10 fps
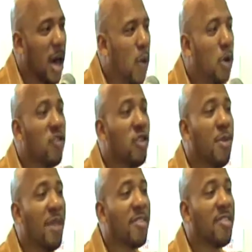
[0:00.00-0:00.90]
I want you
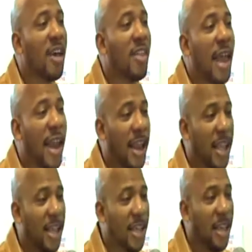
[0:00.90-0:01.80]
to be able to tell that
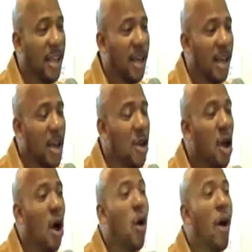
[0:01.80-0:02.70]
lady,
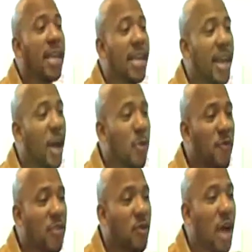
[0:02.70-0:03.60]
no, I can't help
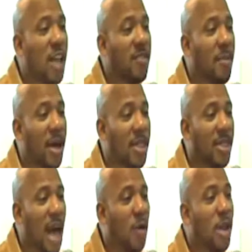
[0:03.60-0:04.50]
you for $2 a
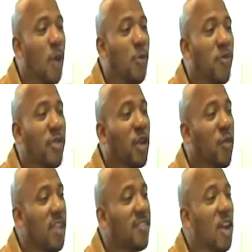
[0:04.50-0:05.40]
month. I will help you for the
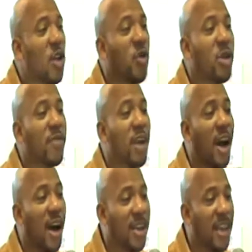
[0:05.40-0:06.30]
grace and glory of
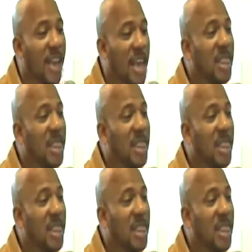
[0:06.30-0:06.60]
God.